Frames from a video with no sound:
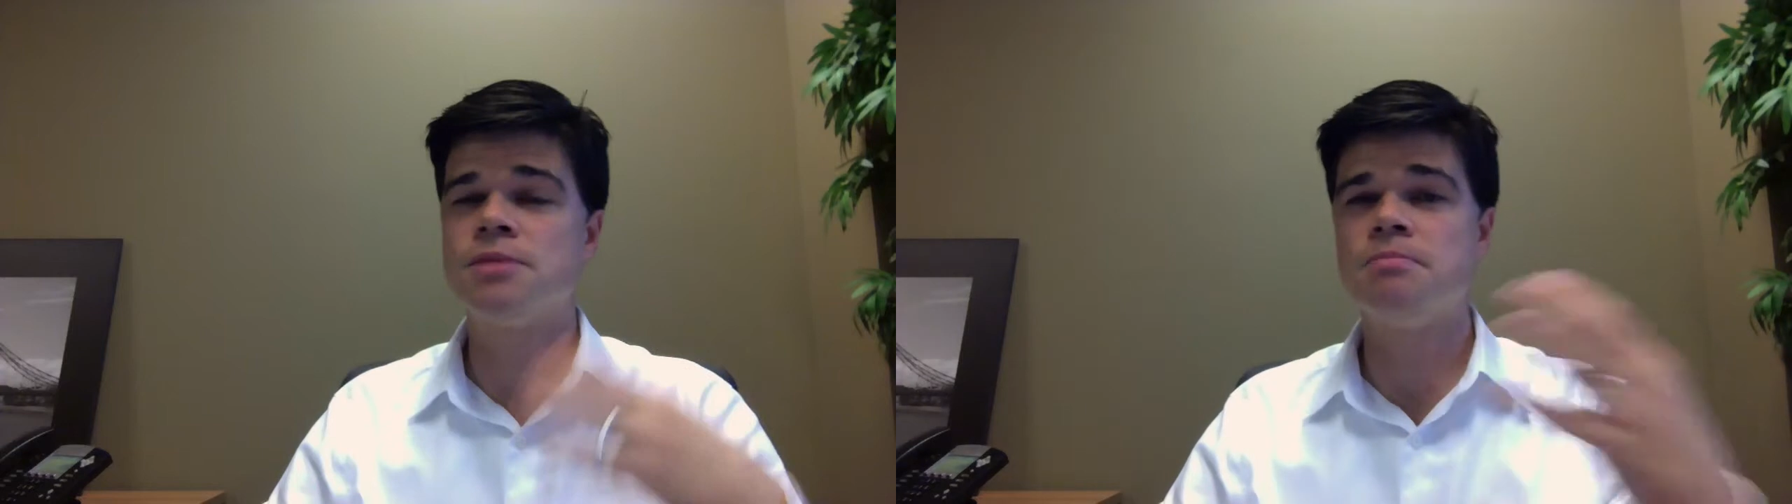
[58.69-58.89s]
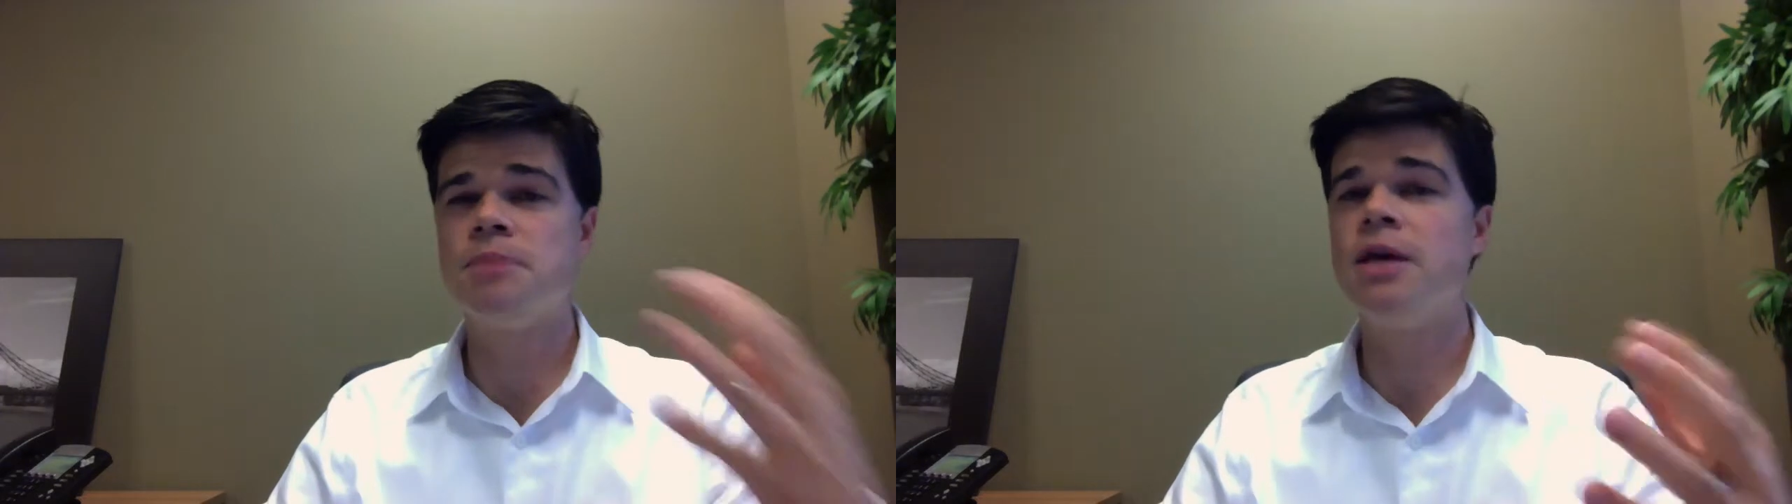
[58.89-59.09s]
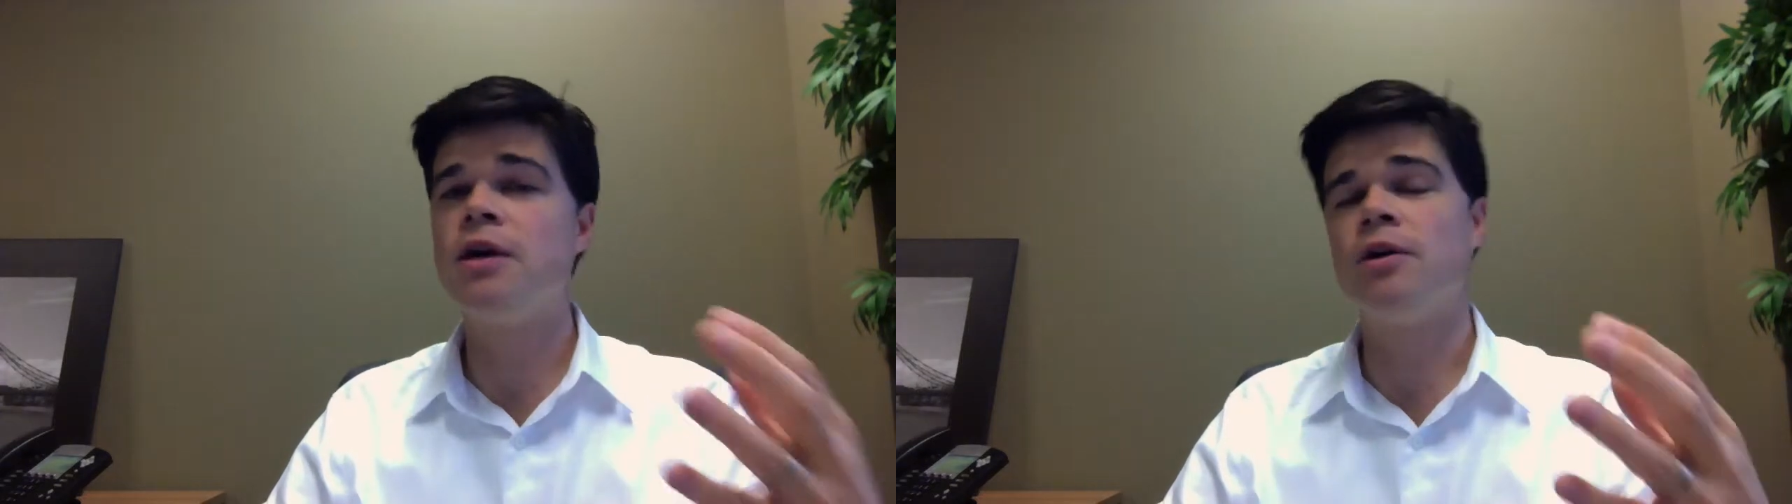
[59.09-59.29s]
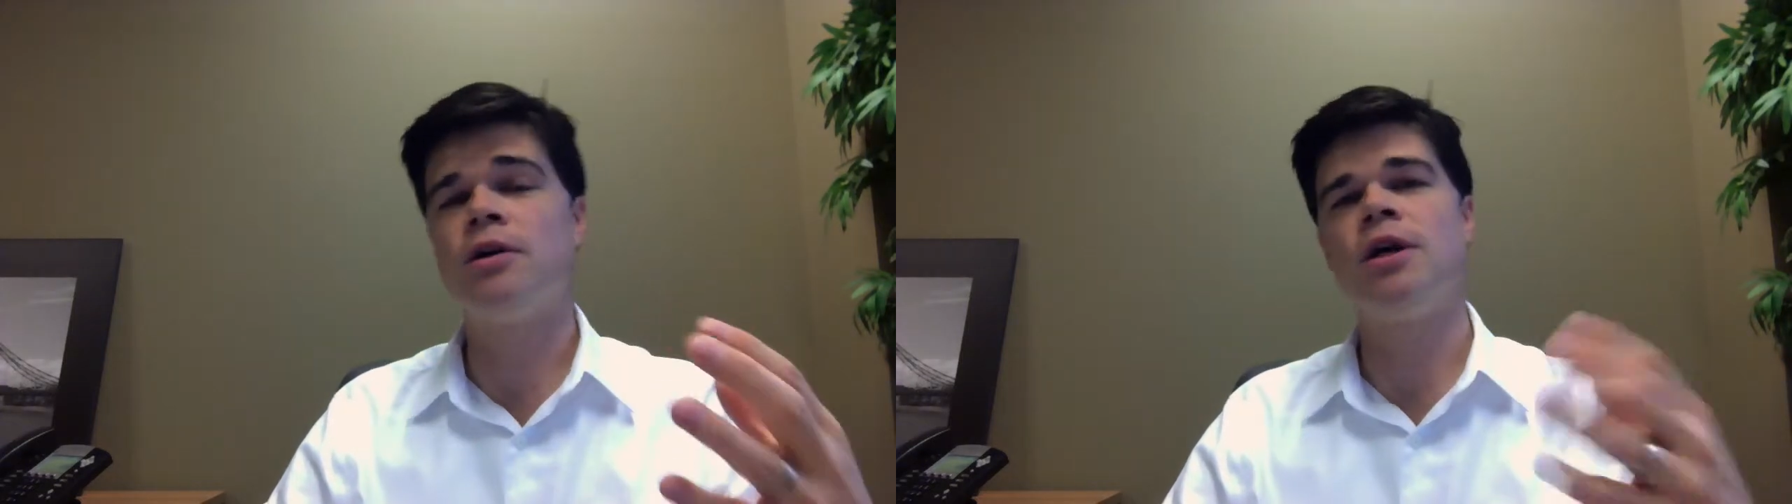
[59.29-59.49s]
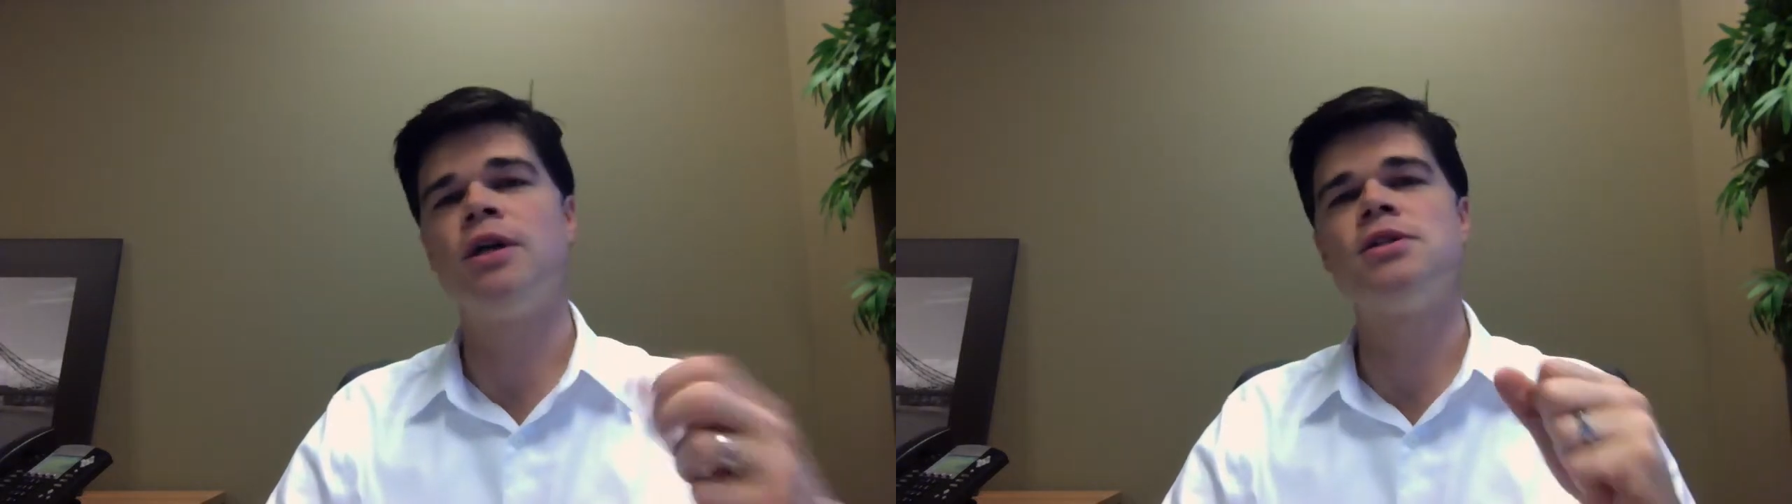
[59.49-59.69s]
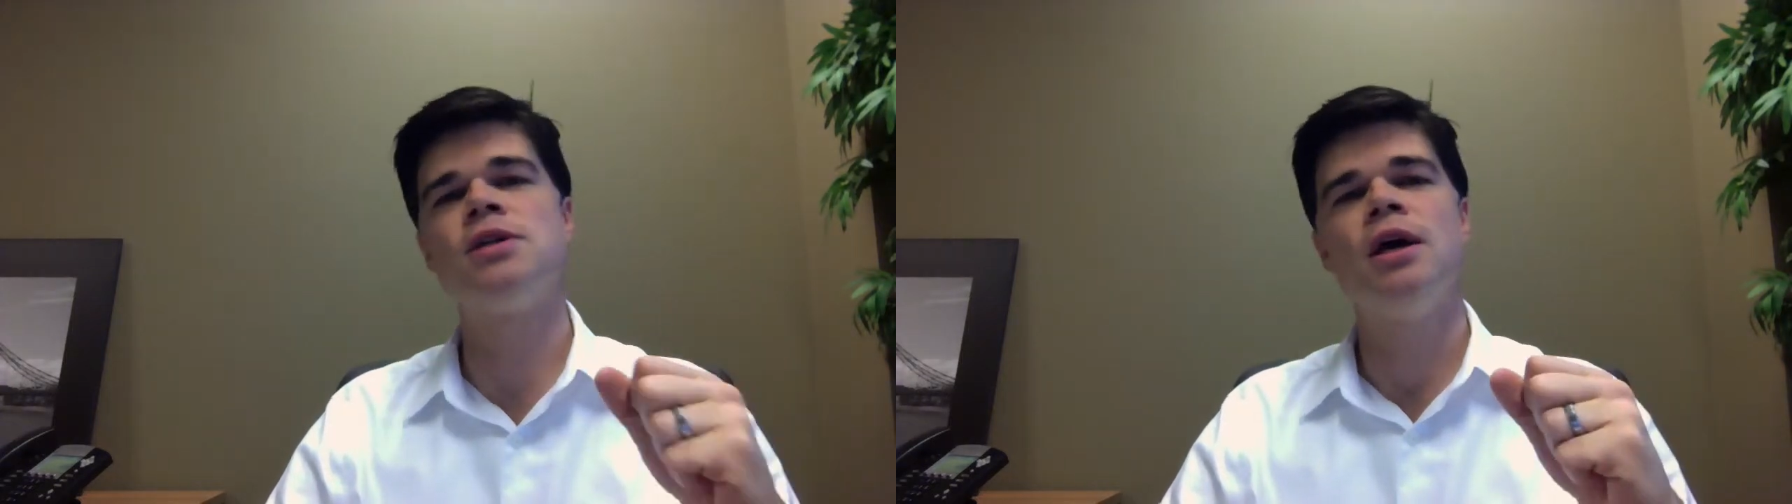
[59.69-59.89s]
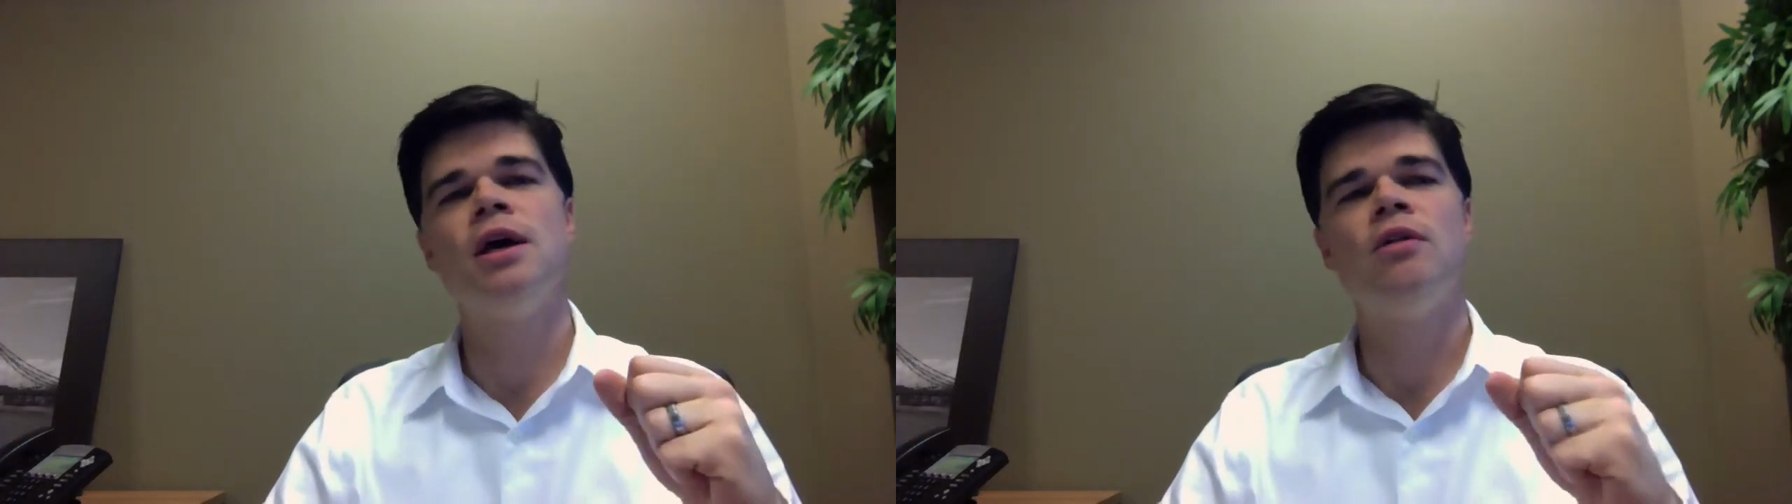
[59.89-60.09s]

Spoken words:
big earnings,